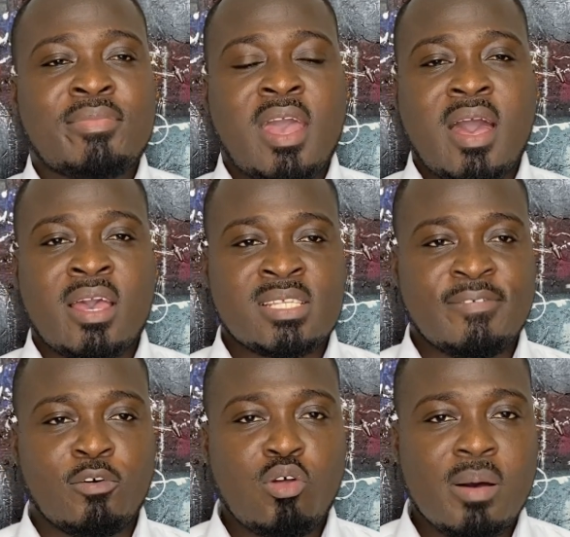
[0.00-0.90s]
It's a
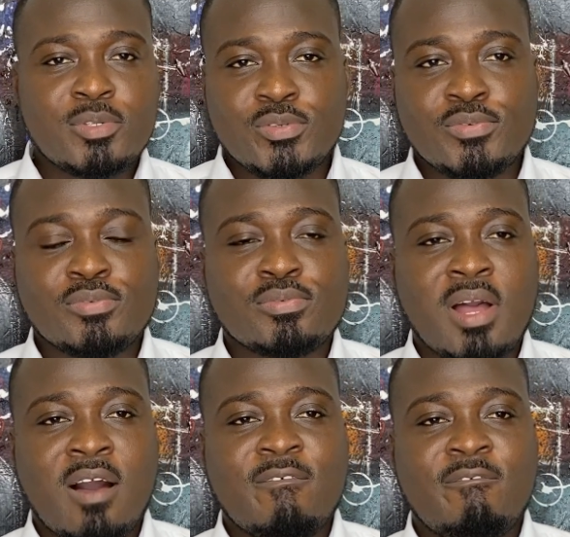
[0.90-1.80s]
follow-up to
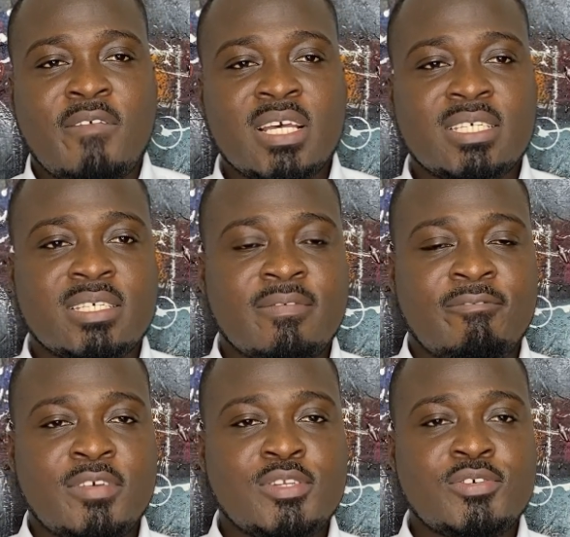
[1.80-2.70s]
our first
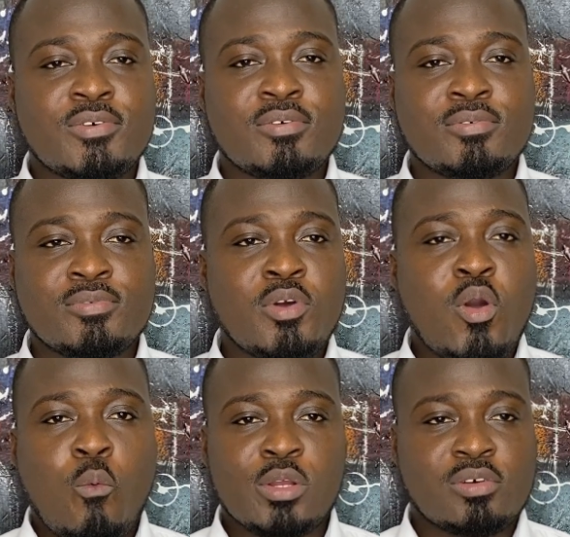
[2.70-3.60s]
video,
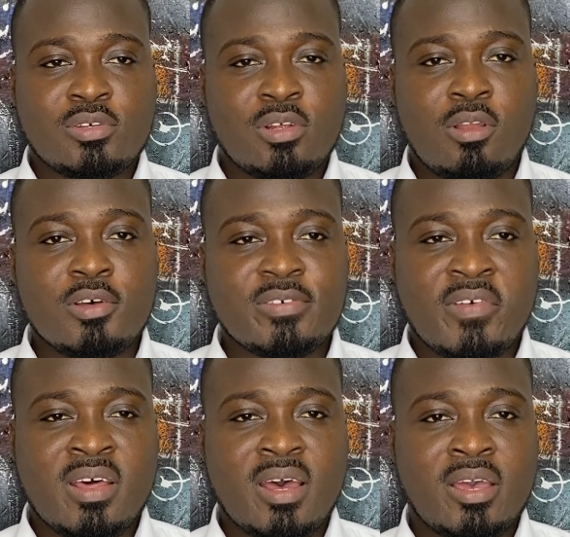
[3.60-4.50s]
which was on the laws
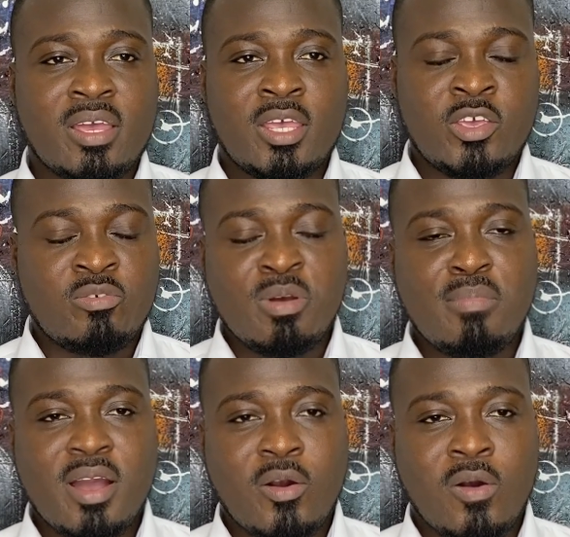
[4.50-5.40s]
of Ghana. You
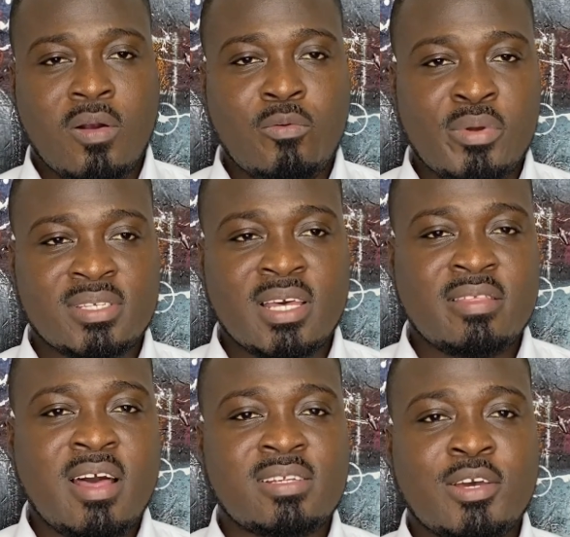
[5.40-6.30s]
remember we
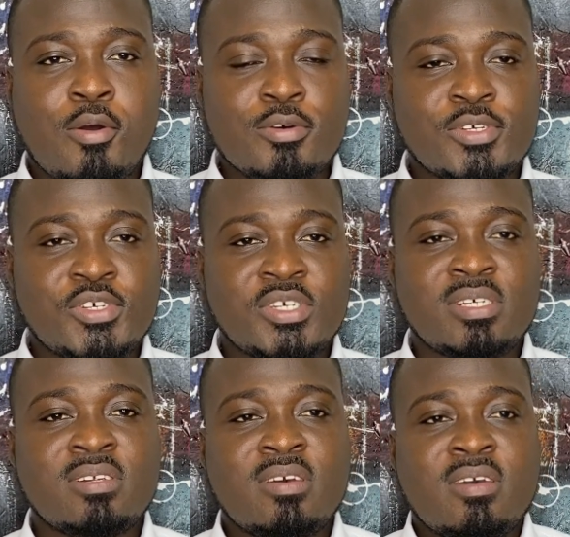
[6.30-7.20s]
said that the
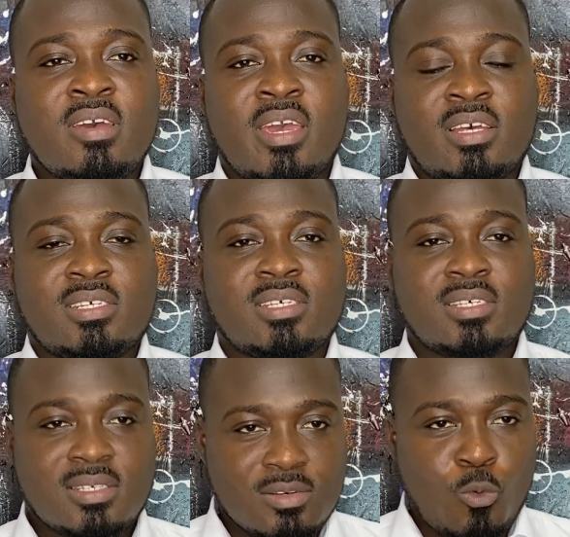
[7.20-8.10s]
Constitution
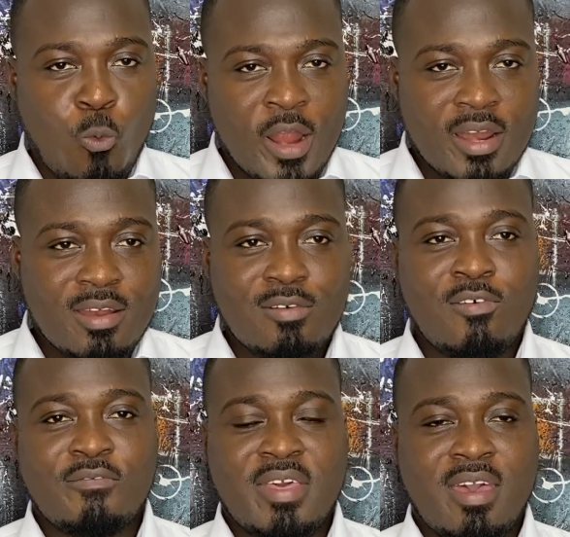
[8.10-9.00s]
is one
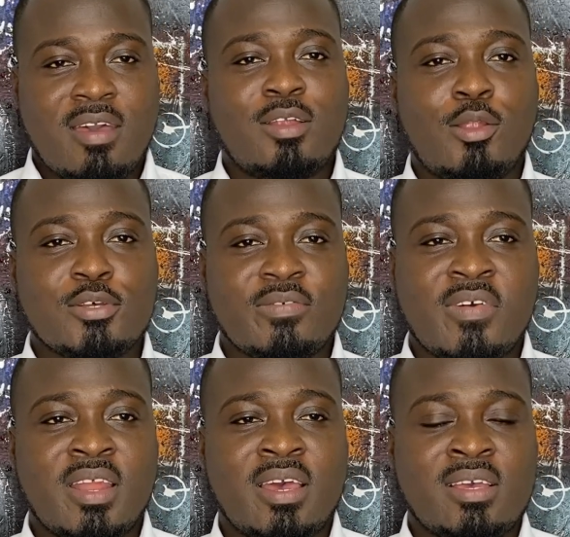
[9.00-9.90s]
of the laws of
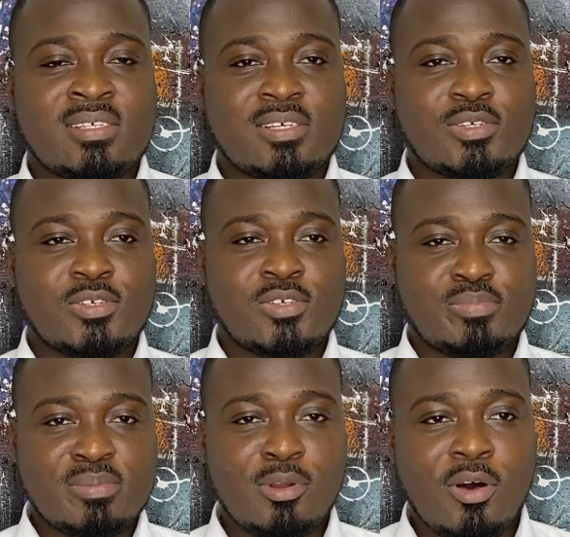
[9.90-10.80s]
Ghana. Is the
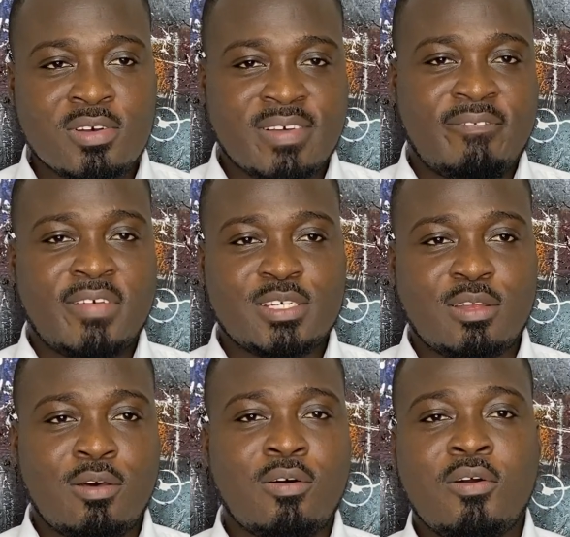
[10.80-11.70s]
supreme law, is the first
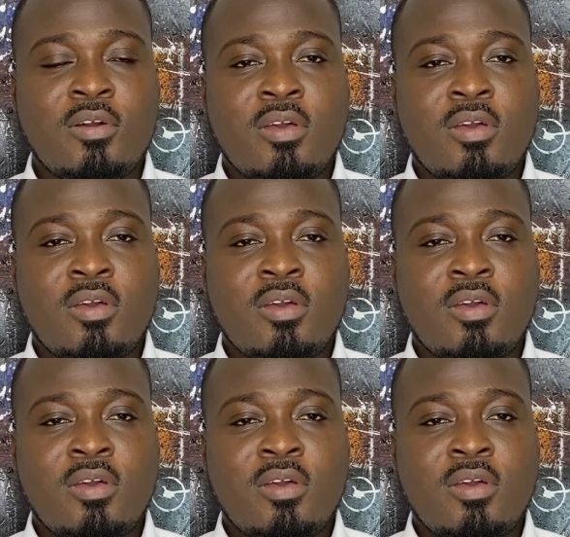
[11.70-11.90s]
law,